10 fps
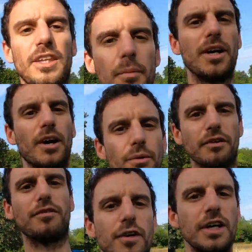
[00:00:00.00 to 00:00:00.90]
Then we hold
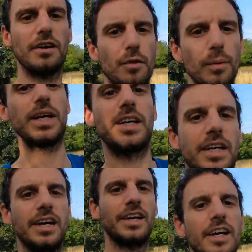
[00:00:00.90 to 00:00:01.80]
it for another week,
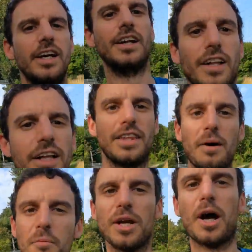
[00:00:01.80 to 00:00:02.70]

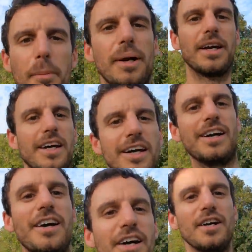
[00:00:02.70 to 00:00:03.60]
then we up it
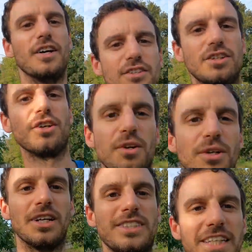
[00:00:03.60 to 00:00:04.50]

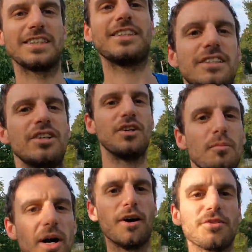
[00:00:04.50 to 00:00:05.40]
to 62
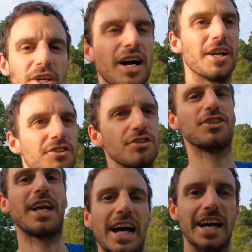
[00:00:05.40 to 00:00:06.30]
miles,
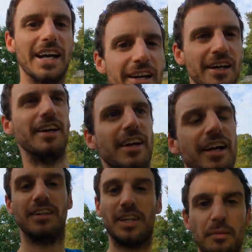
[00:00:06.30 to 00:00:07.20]

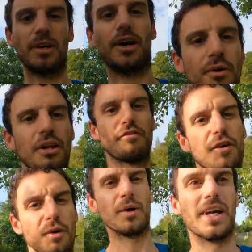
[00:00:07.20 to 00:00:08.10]
100k. Then we hold it
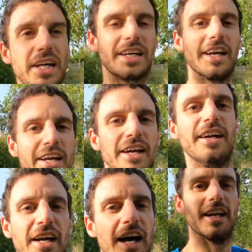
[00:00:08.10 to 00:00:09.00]
for a week,
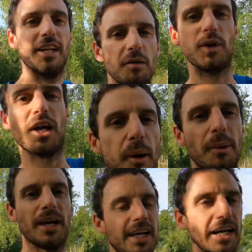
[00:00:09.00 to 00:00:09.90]
and then we up
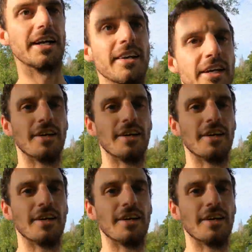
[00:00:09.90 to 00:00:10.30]
it again